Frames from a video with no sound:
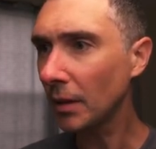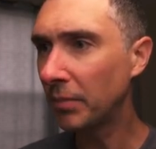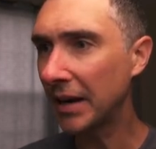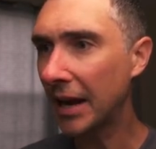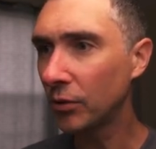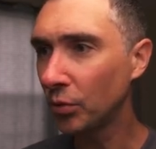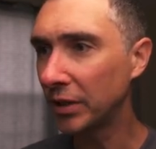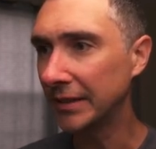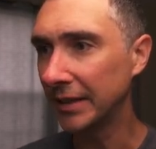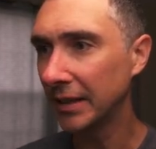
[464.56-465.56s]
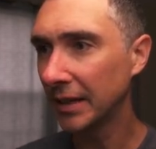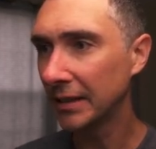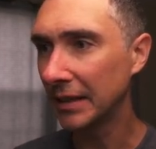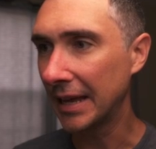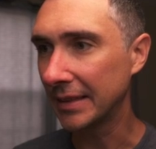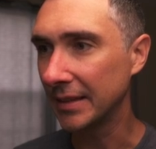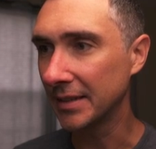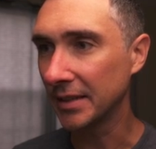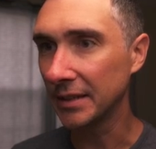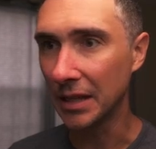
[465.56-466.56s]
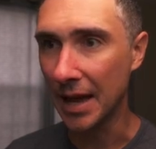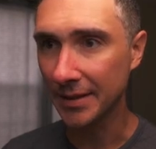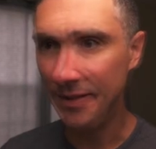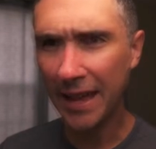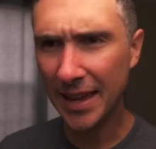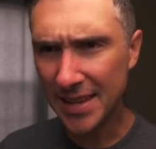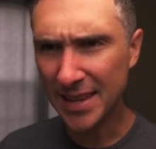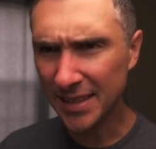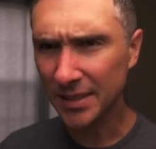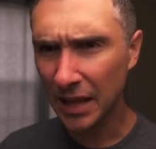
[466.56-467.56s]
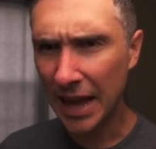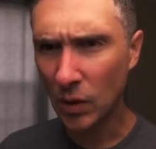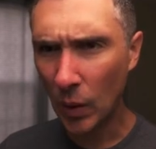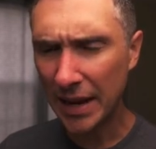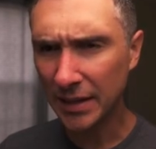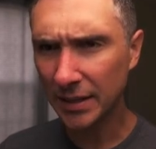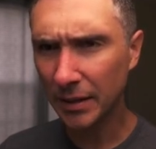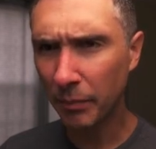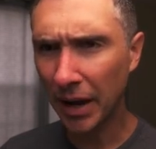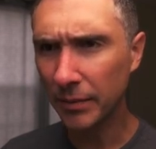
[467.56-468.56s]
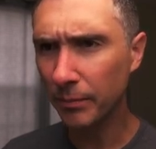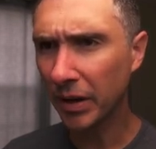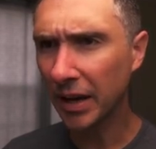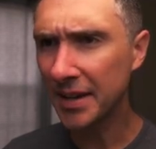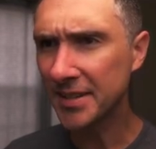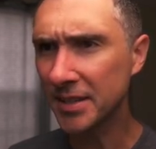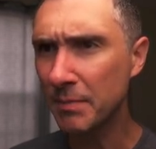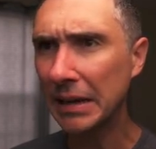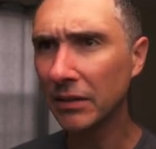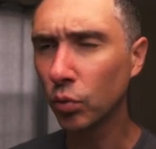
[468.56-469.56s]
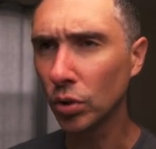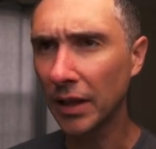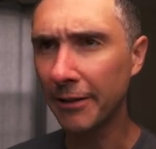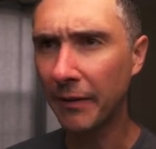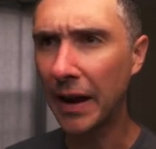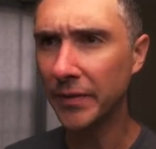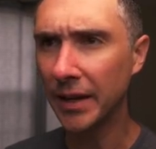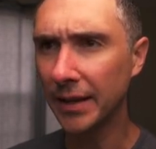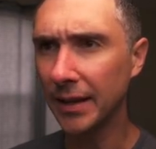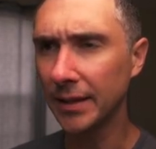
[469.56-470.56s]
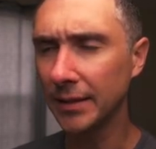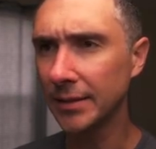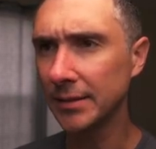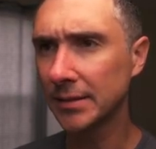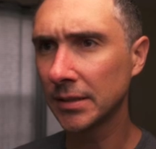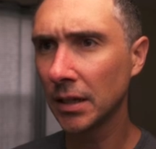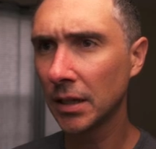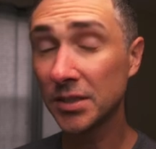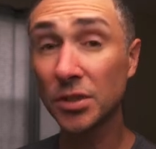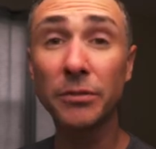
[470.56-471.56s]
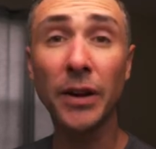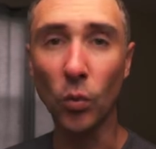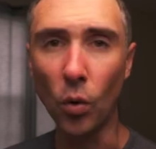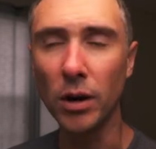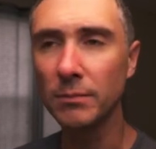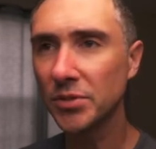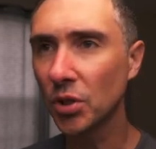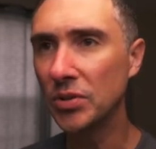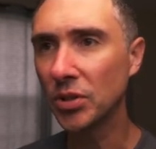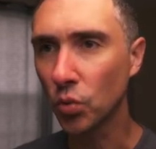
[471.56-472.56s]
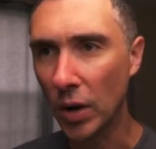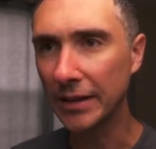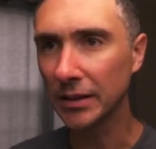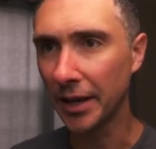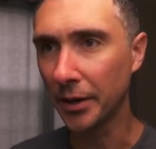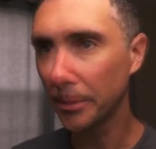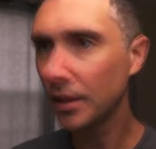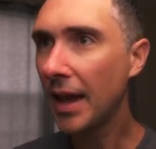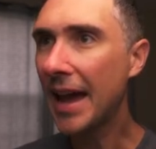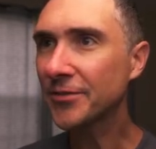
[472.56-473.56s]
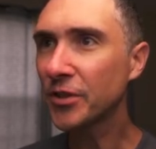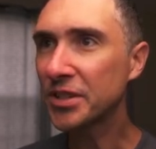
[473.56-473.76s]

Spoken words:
but I really like this a lot. It is lightweight, but because it's made of wool, I find that it is still very warm, so it's a great layer. As for